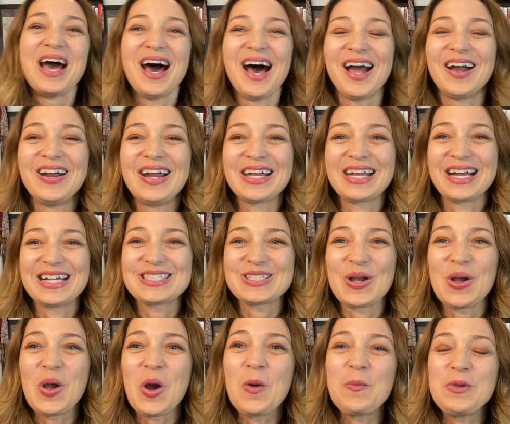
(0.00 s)
All right, guys, so I
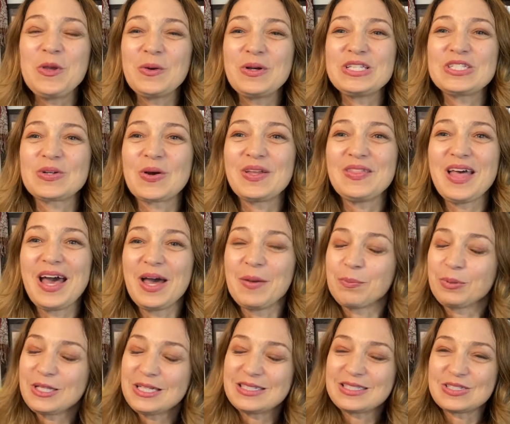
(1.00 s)
hope you enjoyed that.
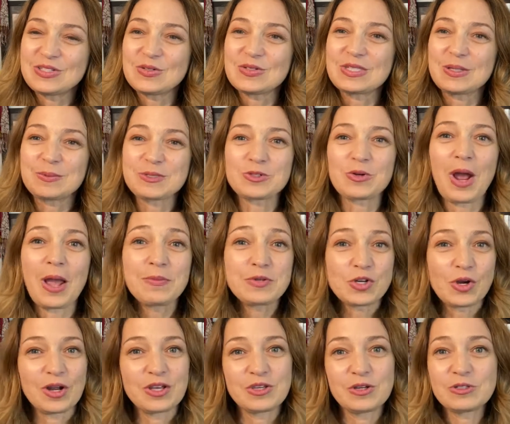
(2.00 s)
Please do subscribe to
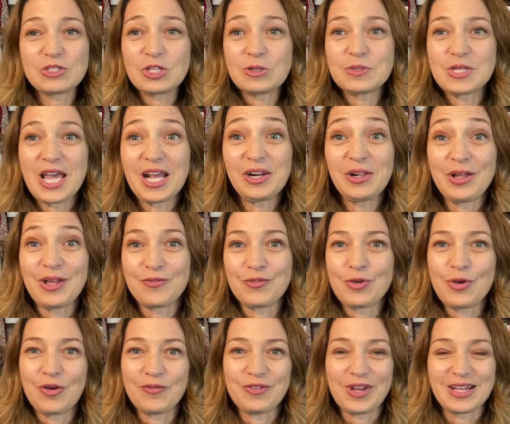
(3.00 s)
our YouTube channel if you
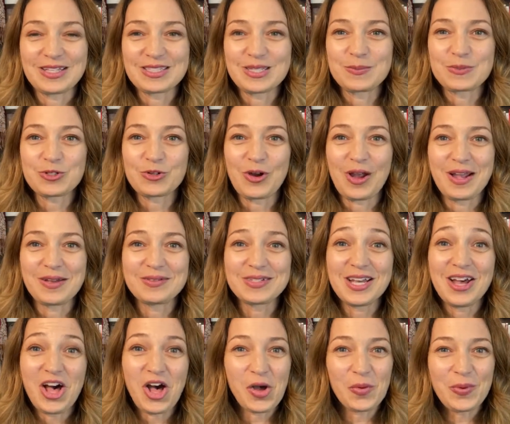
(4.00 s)
have not subscribed
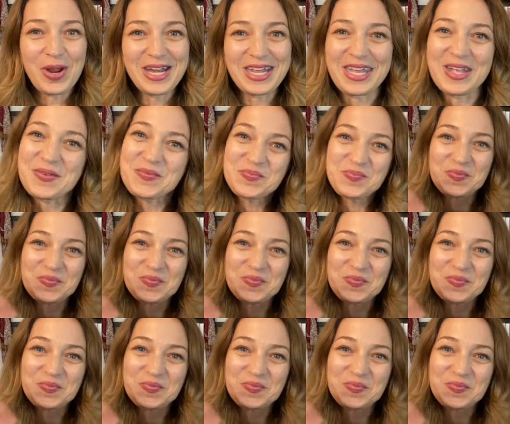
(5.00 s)
already.